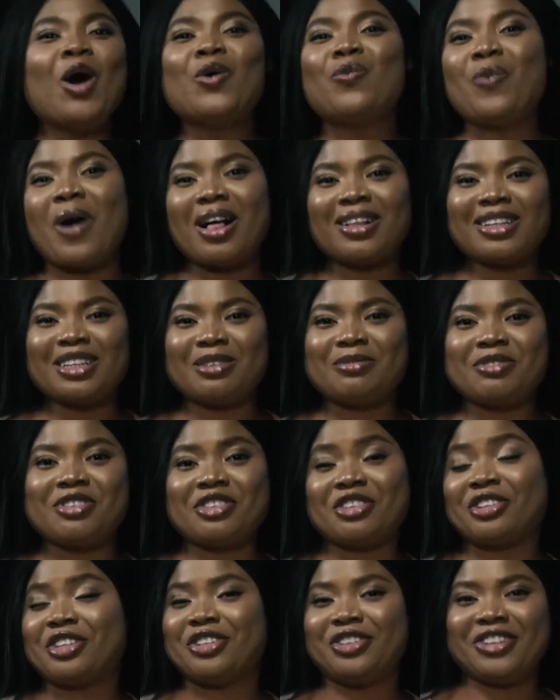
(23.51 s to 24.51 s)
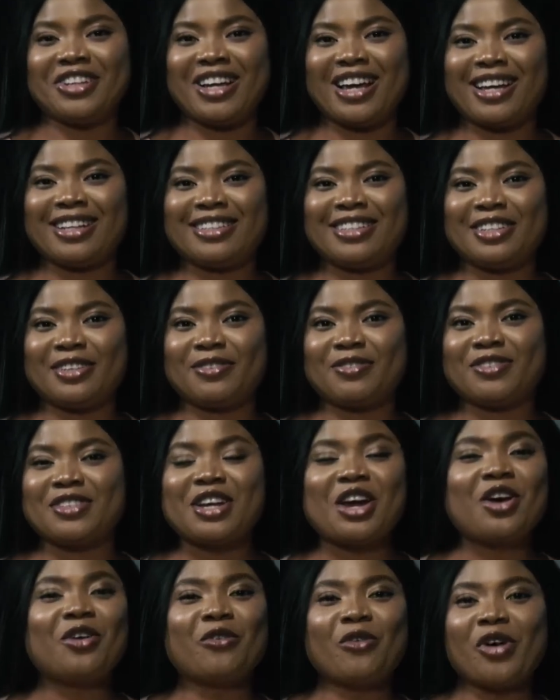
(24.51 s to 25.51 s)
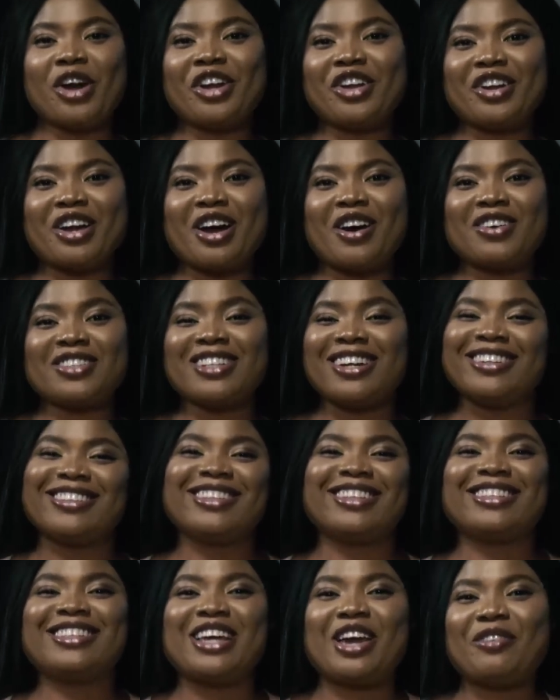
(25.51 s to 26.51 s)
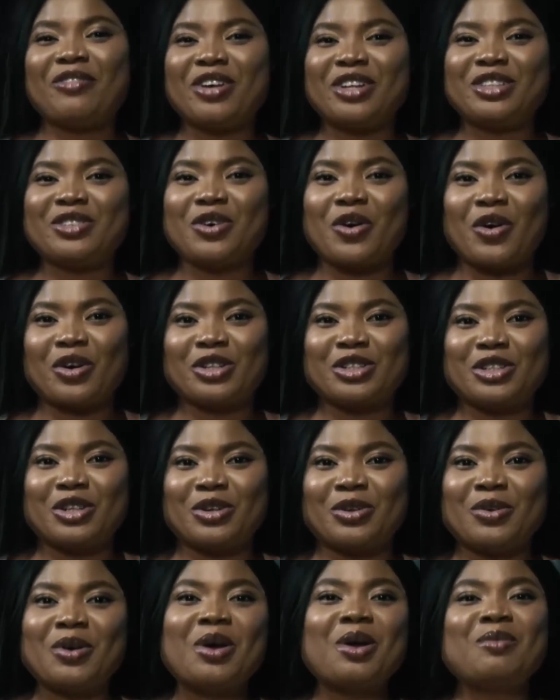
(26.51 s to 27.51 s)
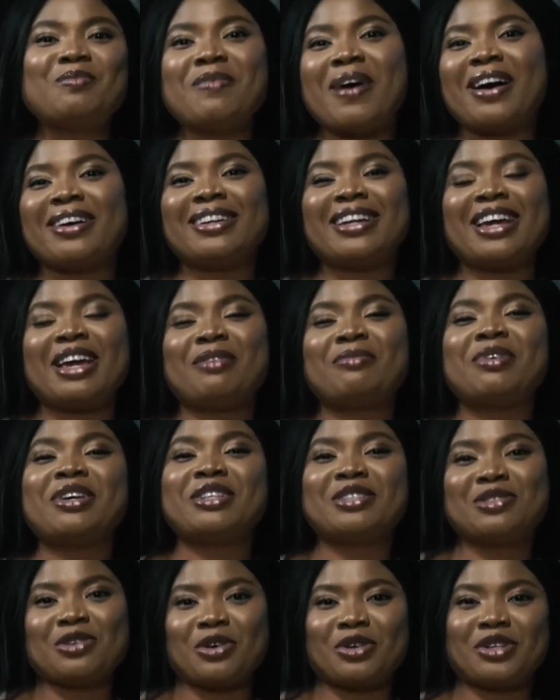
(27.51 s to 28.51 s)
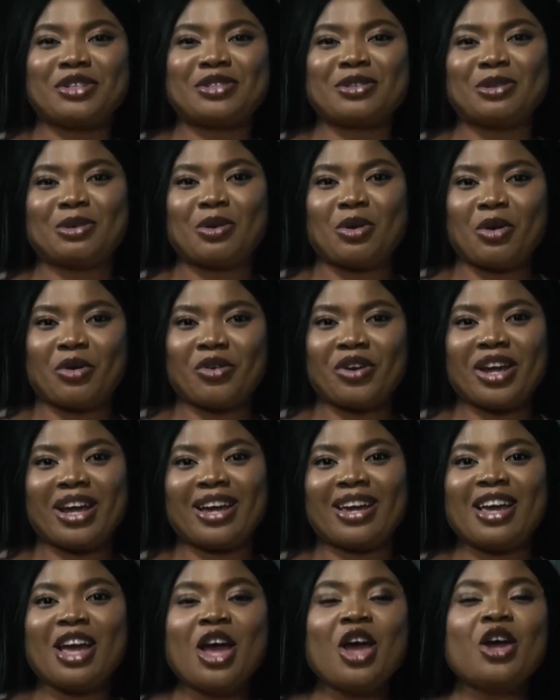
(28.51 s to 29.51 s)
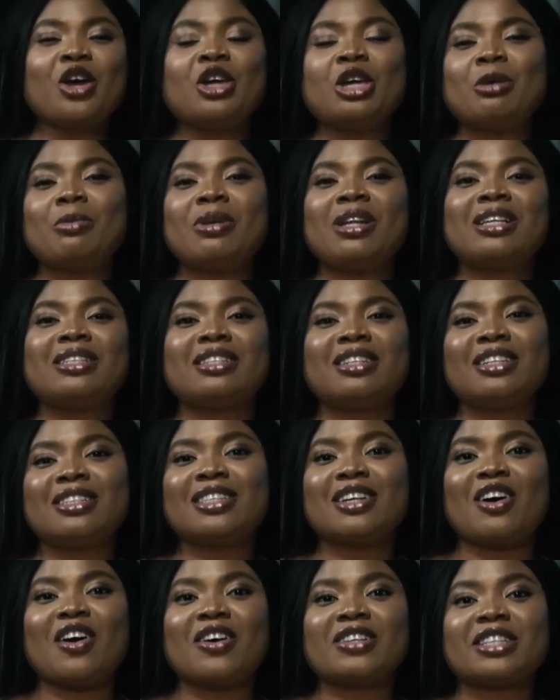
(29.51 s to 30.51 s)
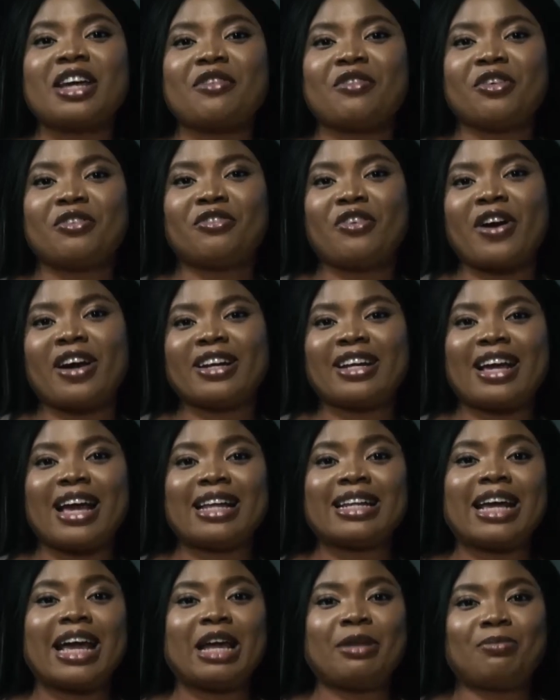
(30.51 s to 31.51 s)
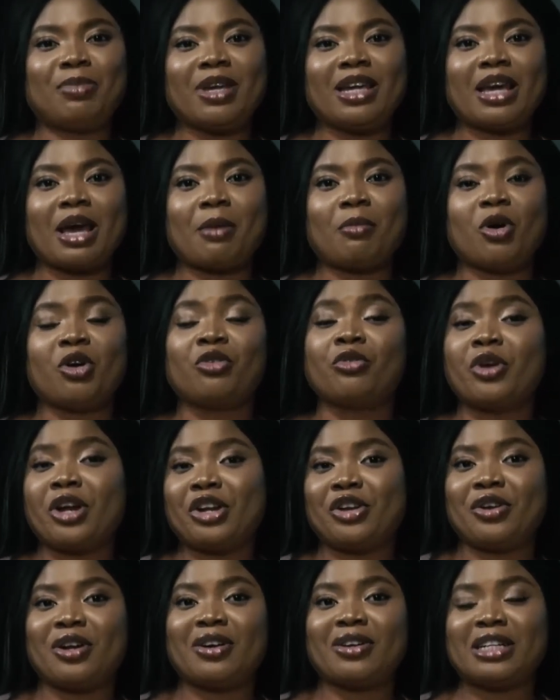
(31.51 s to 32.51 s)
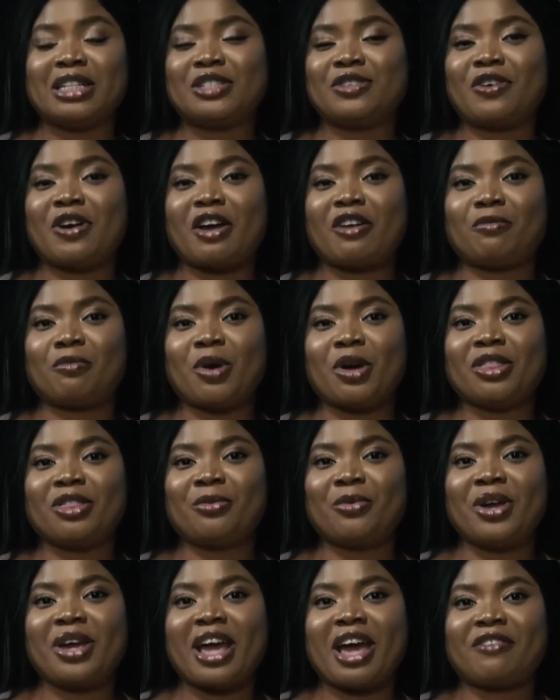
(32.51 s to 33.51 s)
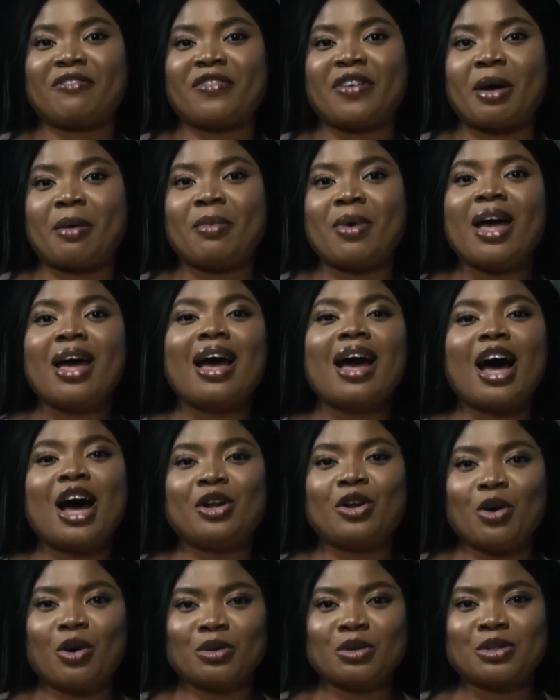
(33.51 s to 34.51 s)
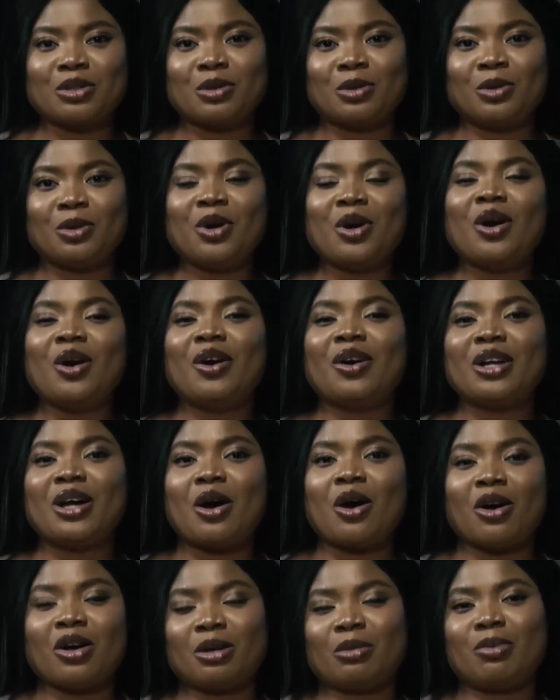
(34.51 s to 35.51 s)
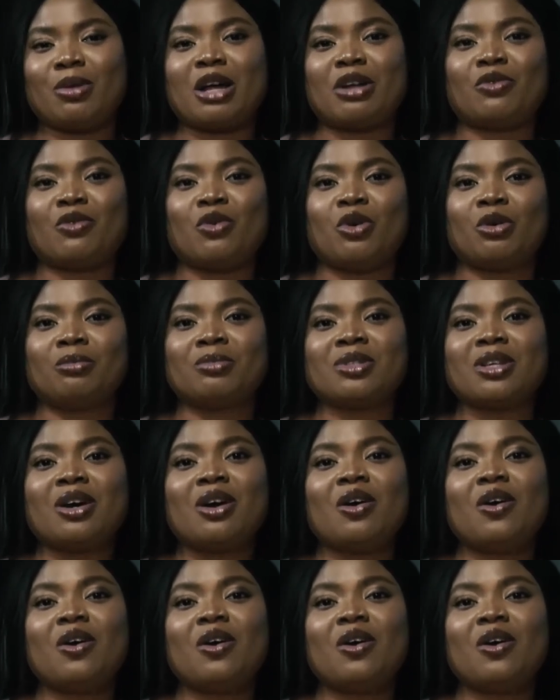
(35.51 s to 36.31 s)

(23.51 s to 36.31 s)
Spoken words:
Welcome to the Creatives, Radio Now's entertainment talk show. My name is Doris Okorie. You'll be listening to us every Friday at 8 p.m. on Radio Now 95.3 FM and also on our other platforms.